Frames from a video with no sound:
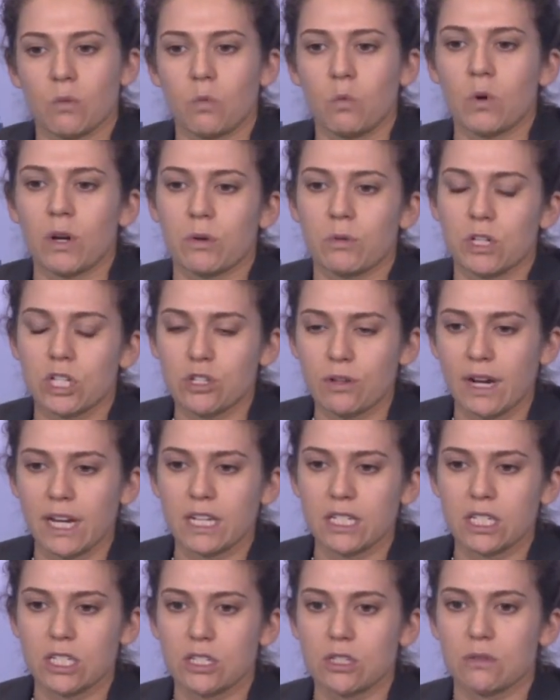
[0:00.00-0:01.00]
What we're
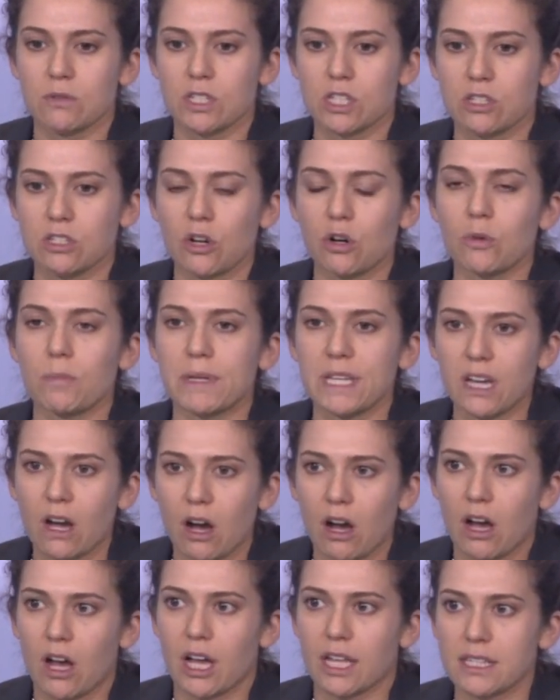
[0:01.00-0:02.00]
trying to do is go
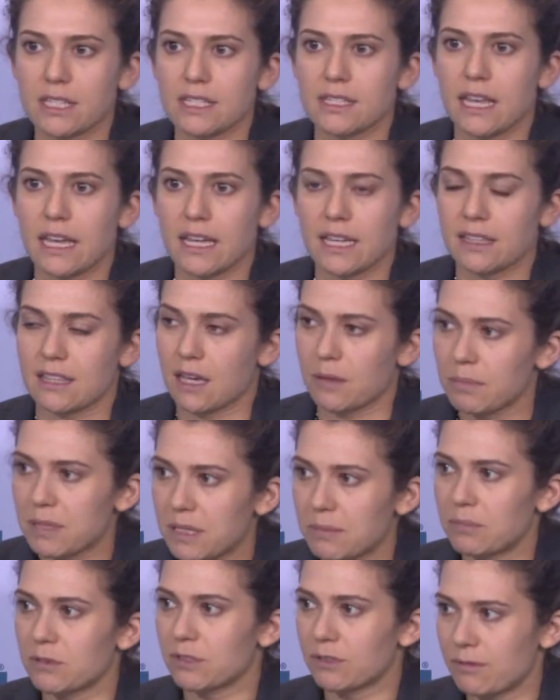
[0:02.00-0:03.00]
beyond saying that
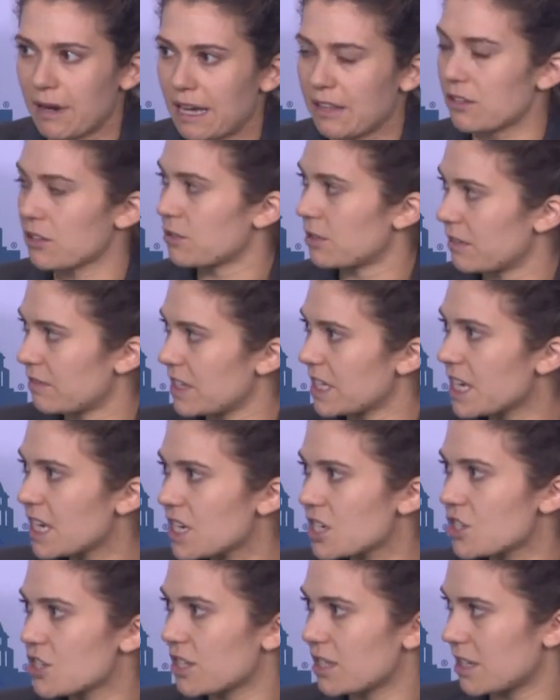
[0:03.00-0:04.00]
people would rather go on
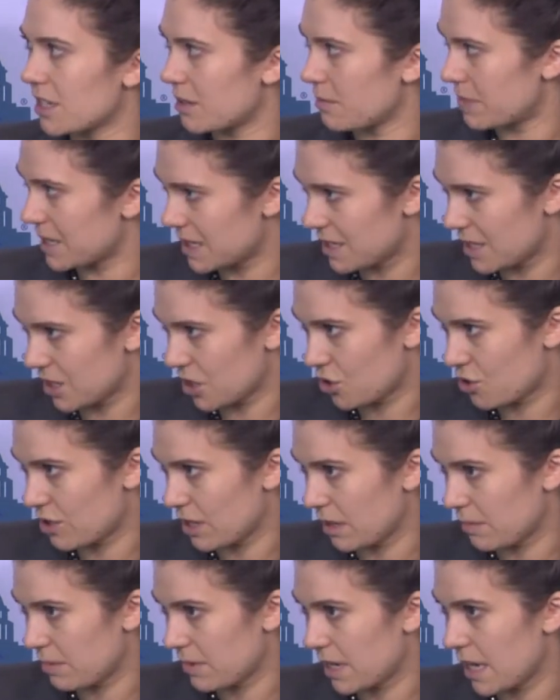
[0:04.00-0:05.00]
vacation than a business
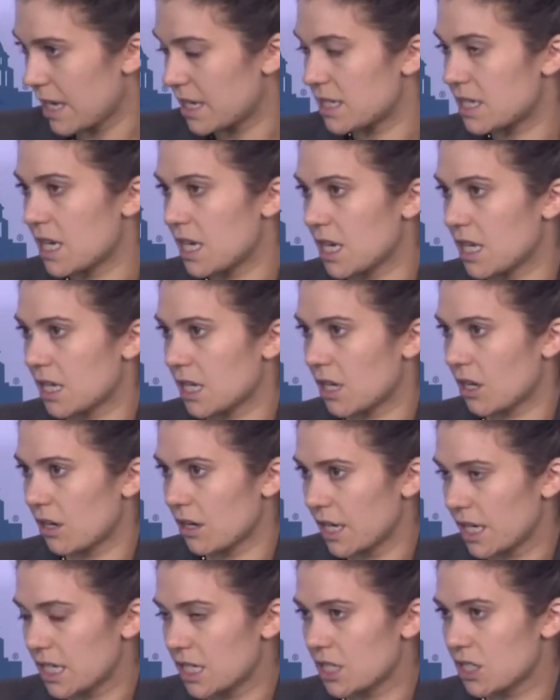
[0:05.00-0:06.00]
trip, and taking
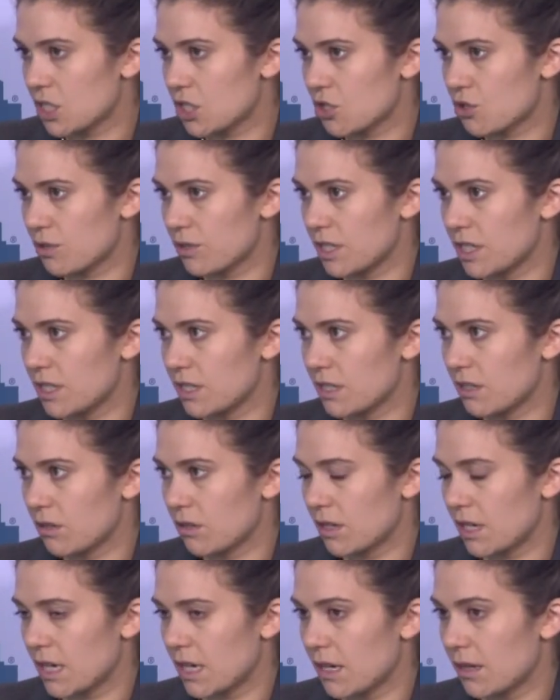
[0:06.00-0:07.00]
our industry
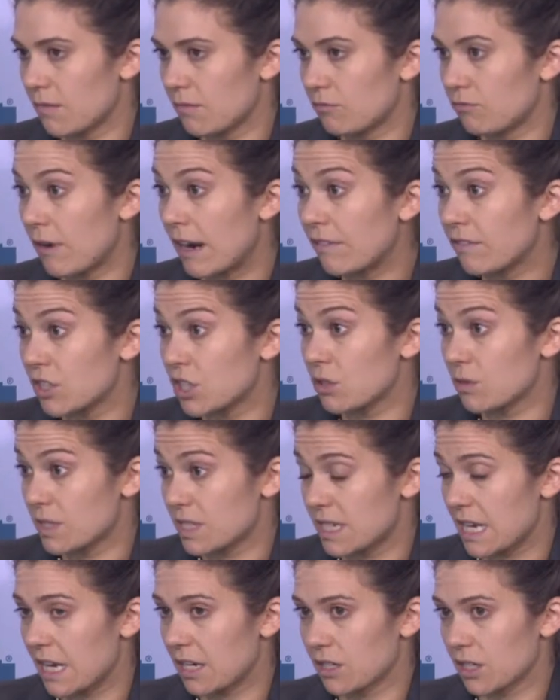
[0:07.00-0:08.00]
revenue
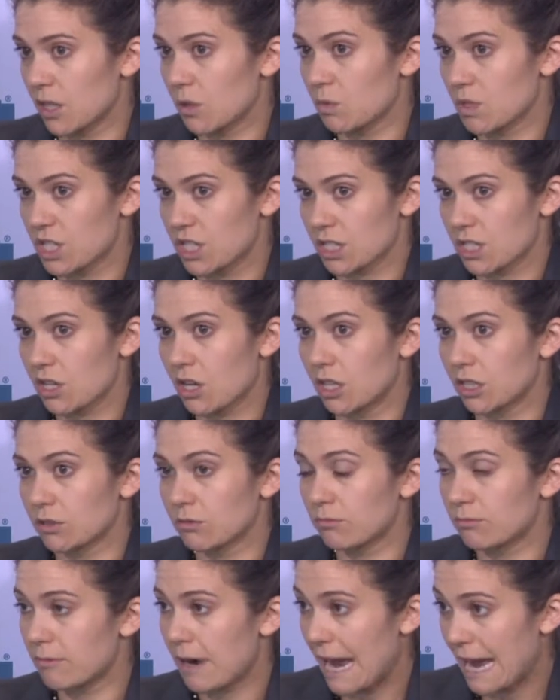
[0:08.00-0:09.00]
standard, which is called
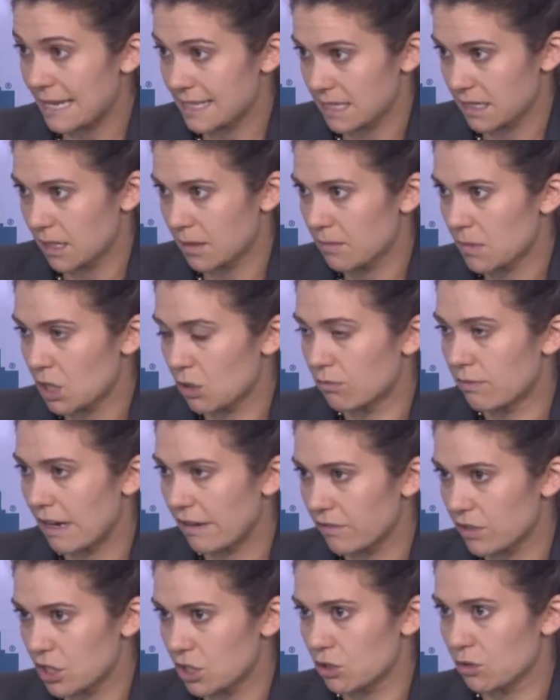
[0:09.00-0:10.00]
RASM,
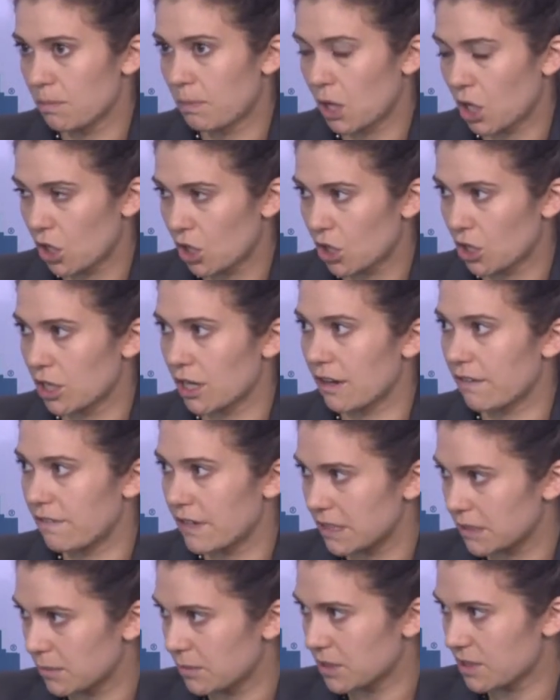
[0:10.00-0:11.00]
revenue per
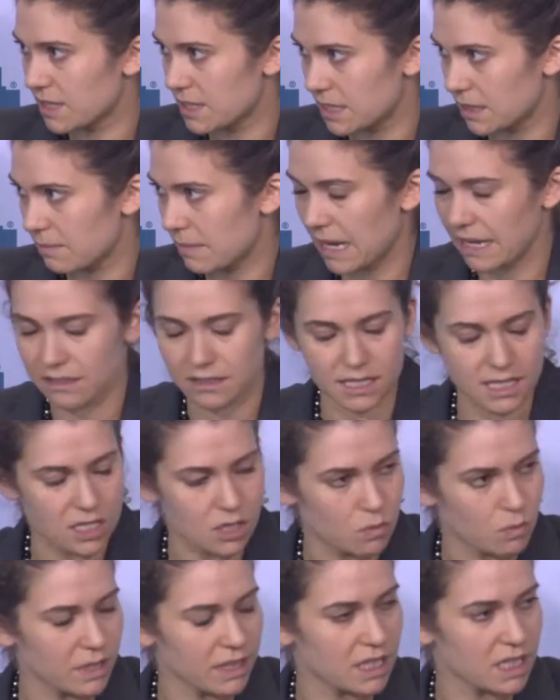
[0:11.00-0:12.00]
available seat mile. This
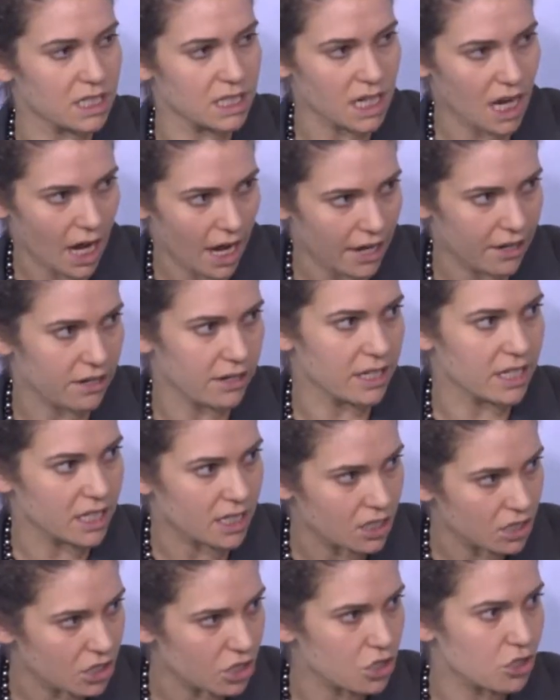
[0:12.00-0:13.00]
is what the entire
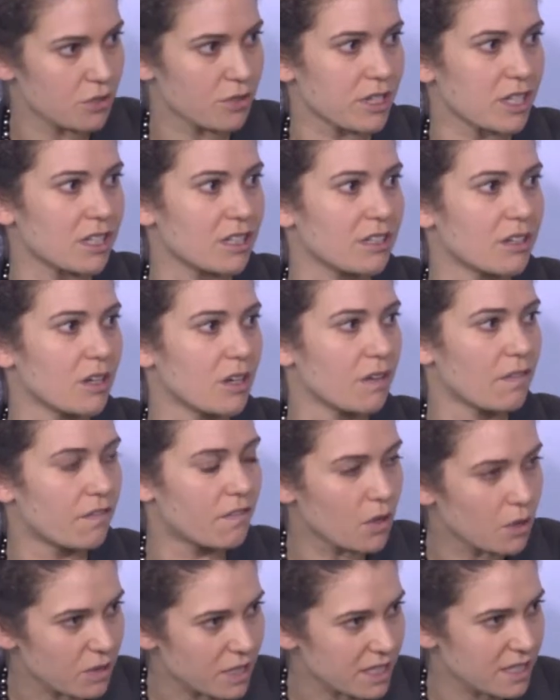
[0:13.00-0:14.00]
industry
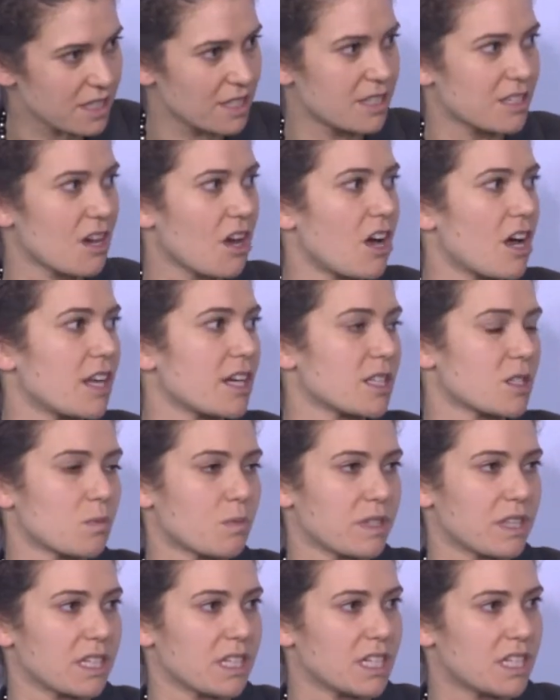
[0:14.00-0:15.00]
focuses on. It's
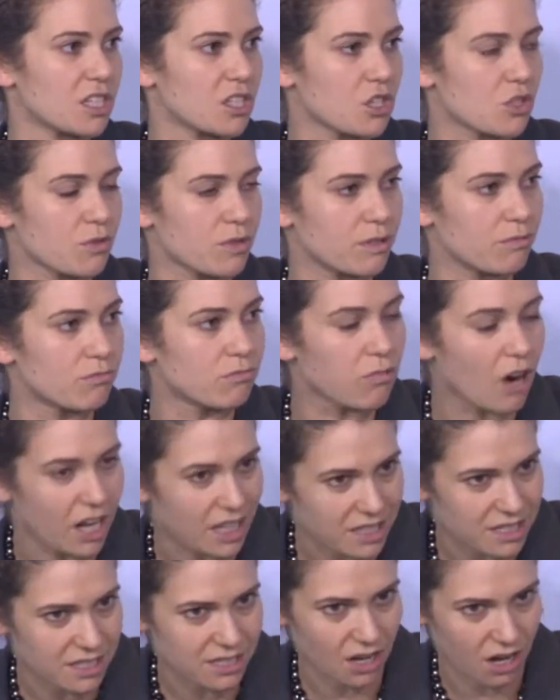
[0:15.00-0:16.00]
what the industry
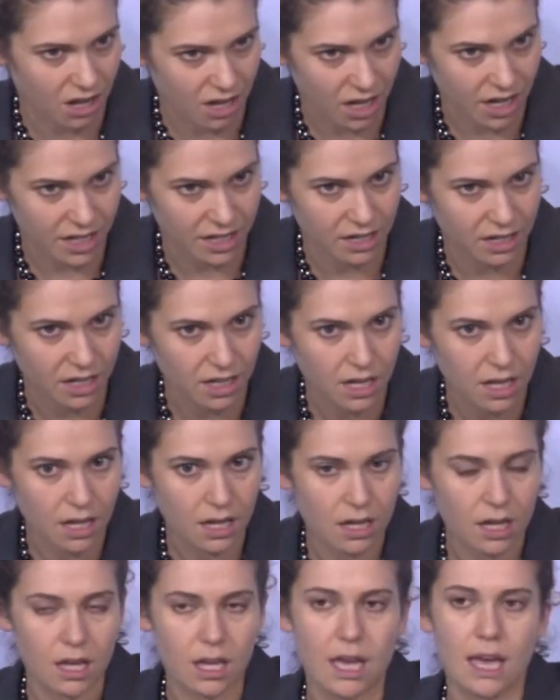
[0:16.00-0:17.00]
runs on.
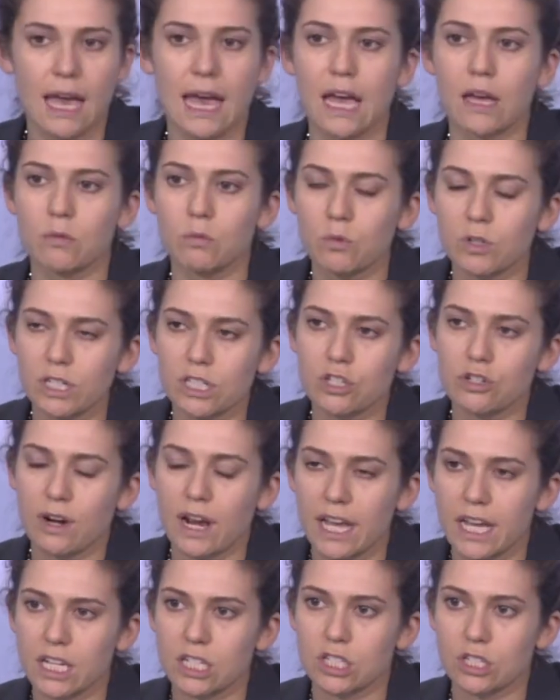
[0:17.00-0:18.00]
And we're
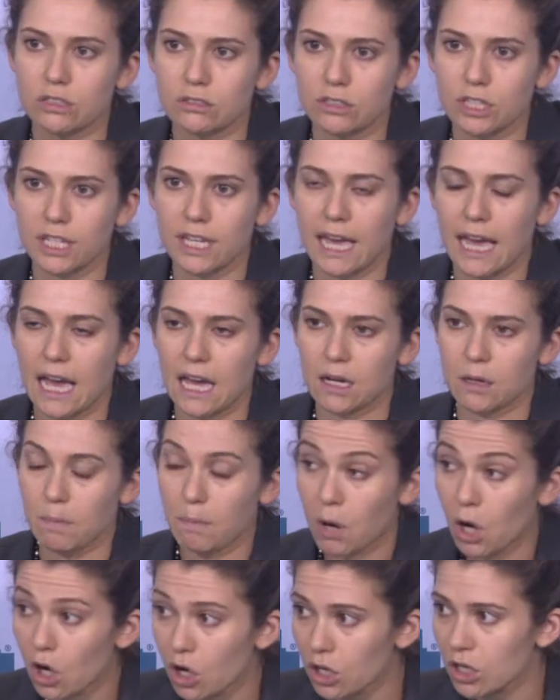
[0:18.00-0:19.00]
trying to look at
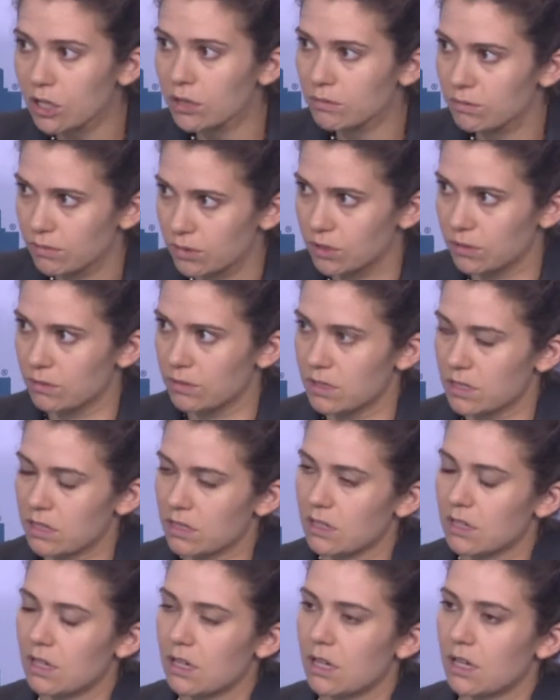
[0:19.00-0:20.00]
per route,
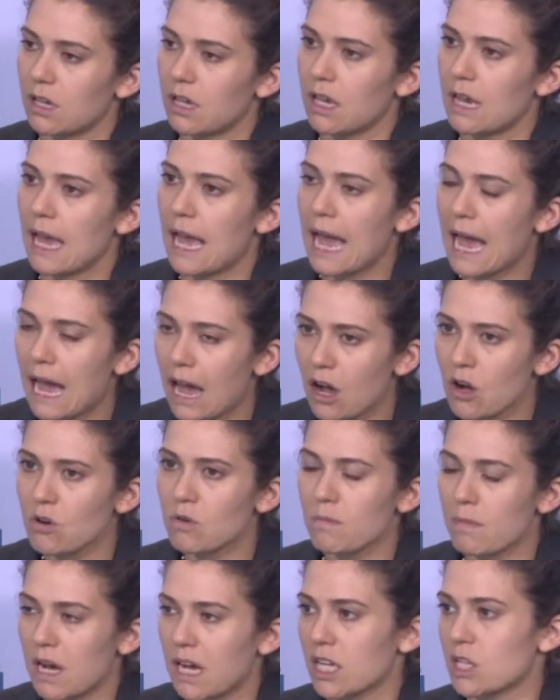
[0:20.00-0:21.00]

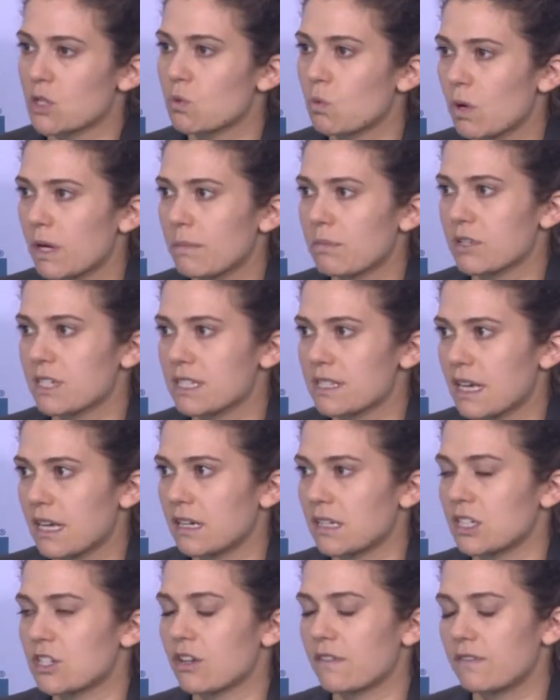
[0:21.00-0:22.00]
how much, what
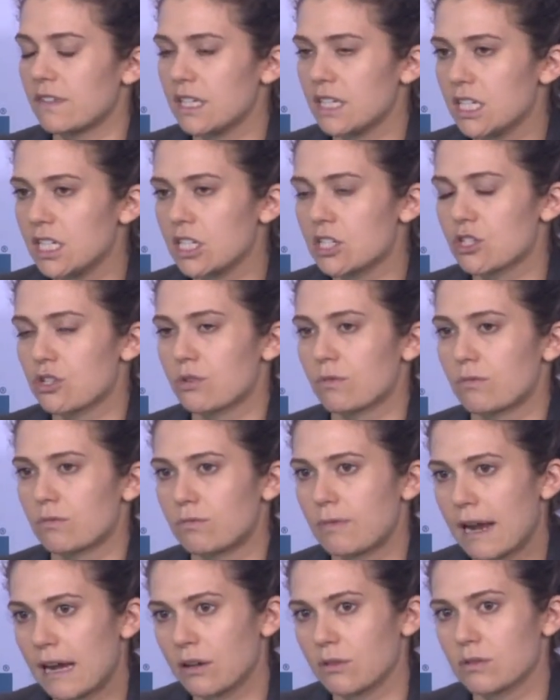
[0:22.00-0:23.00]
percentage of each
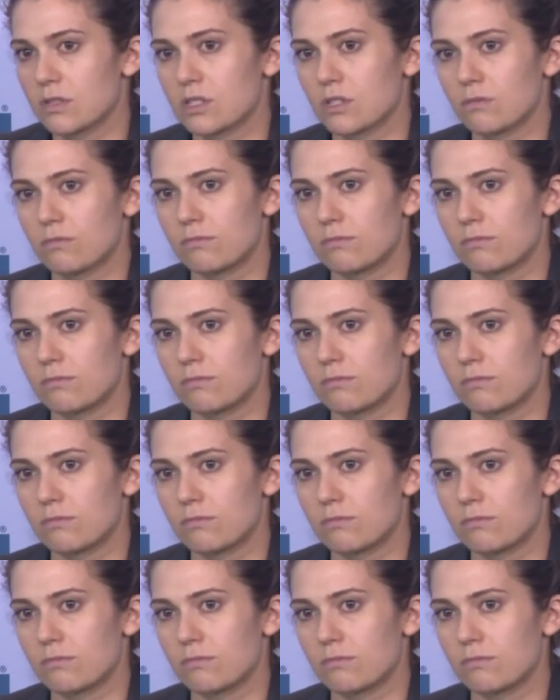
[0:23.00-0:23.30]
route's